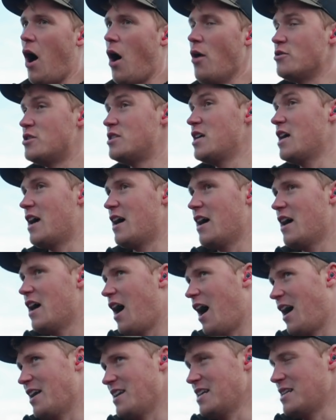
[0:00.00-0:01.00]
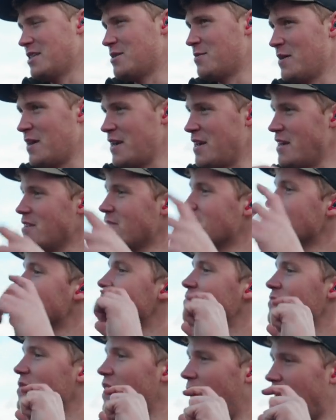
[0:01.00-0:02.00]
Oh dear, I need to be
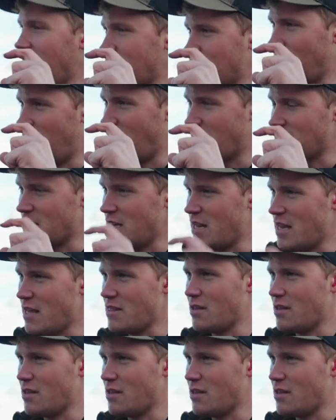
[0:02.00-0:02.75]
X amount underneath.